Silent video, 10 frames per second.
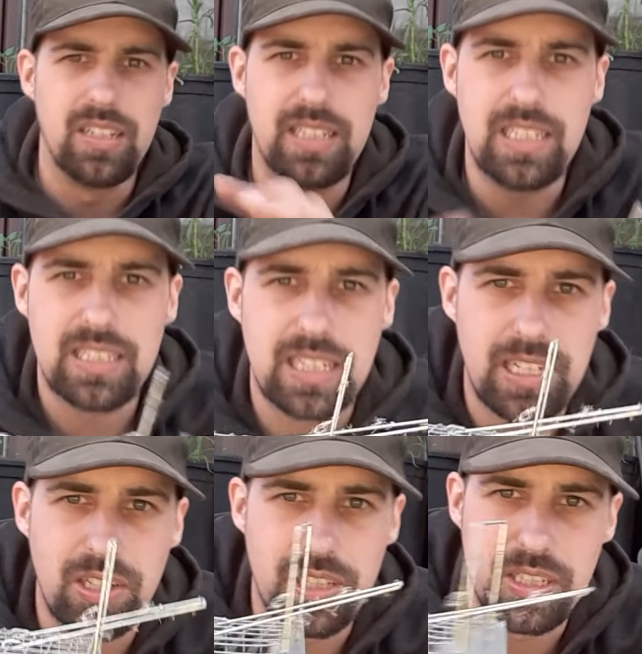these
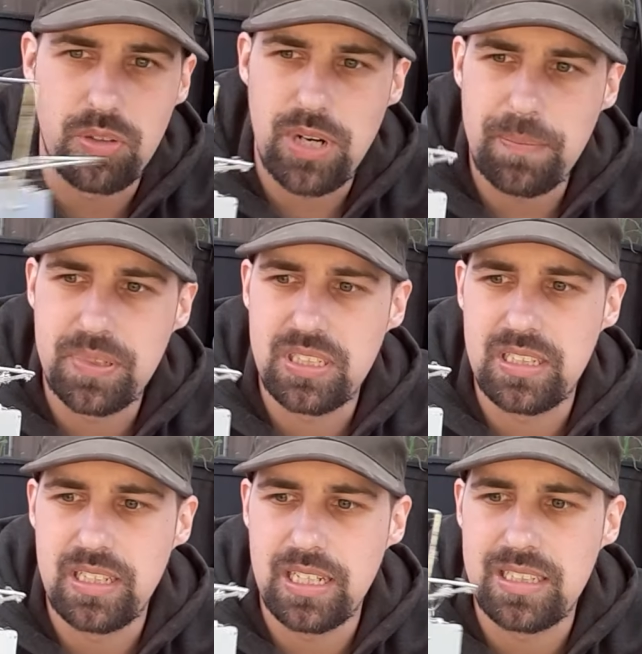kind of traps
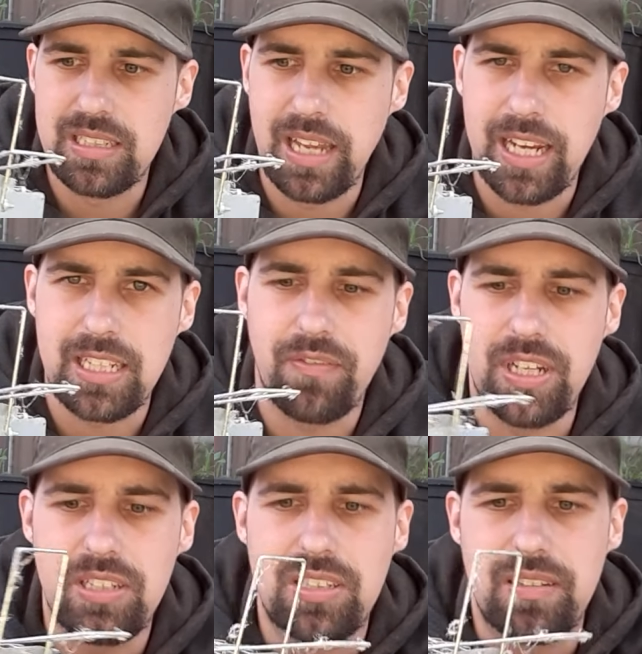that
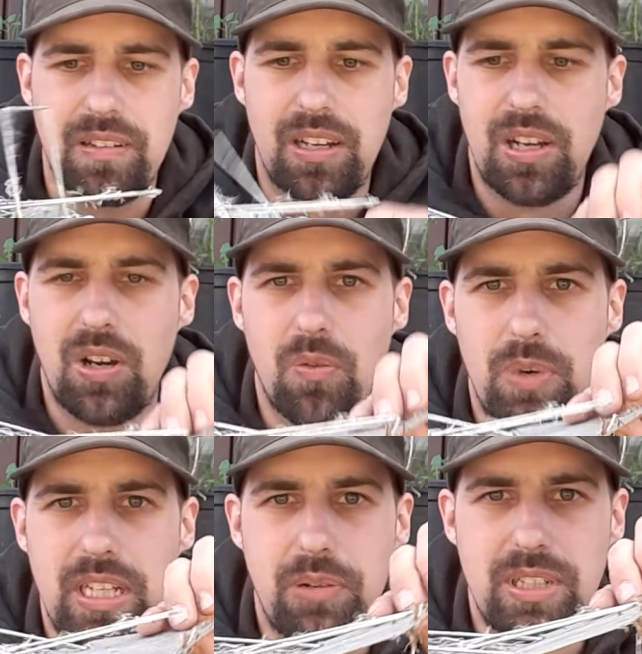activate
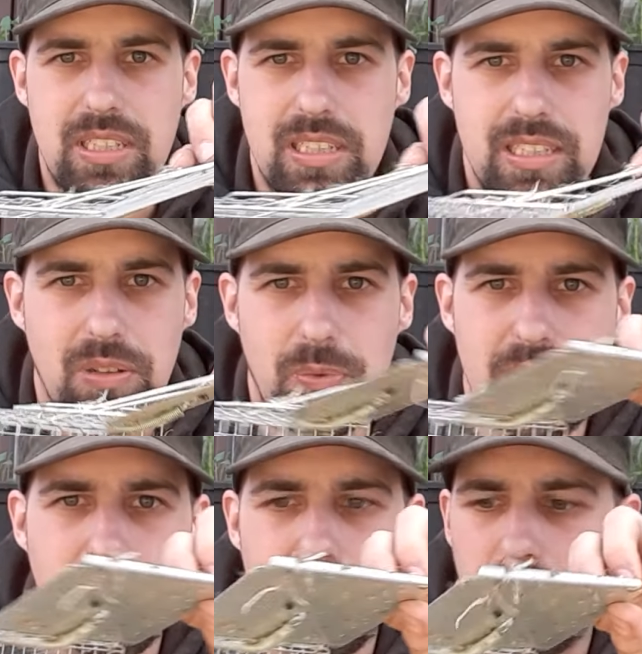when there is a
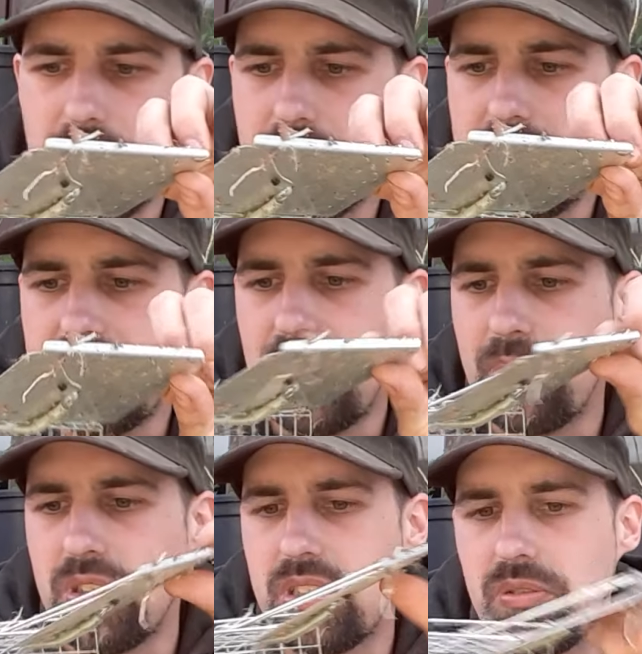when one of these
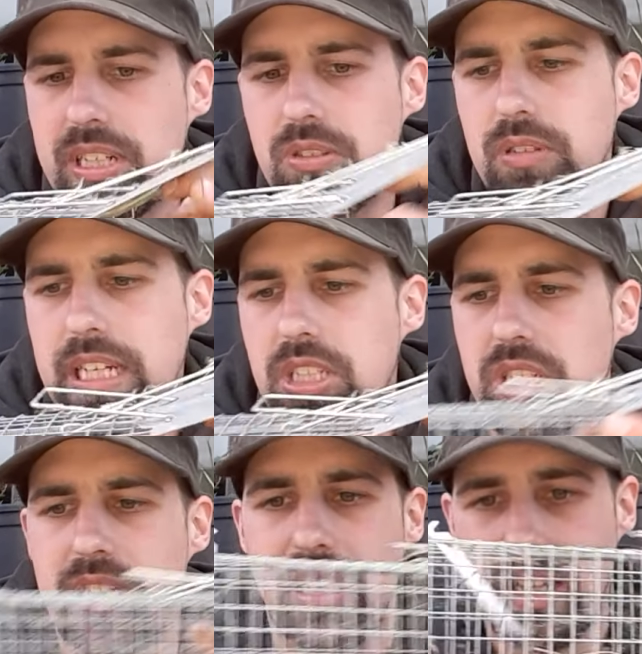animals tries to
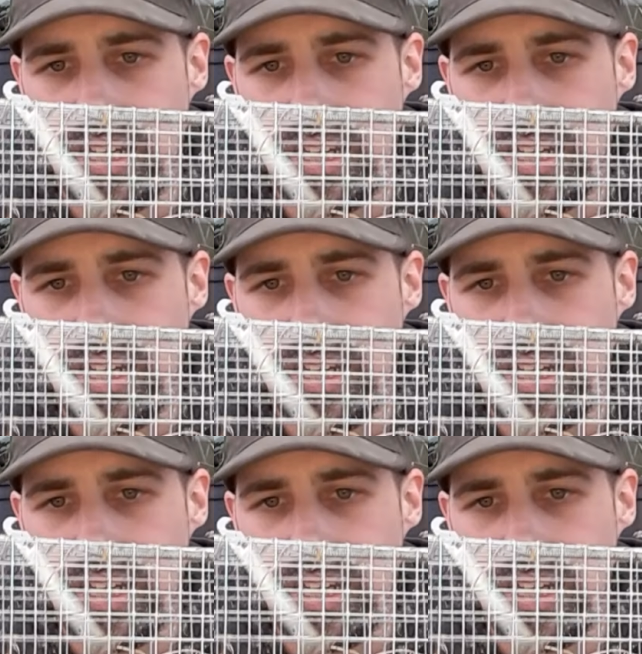catch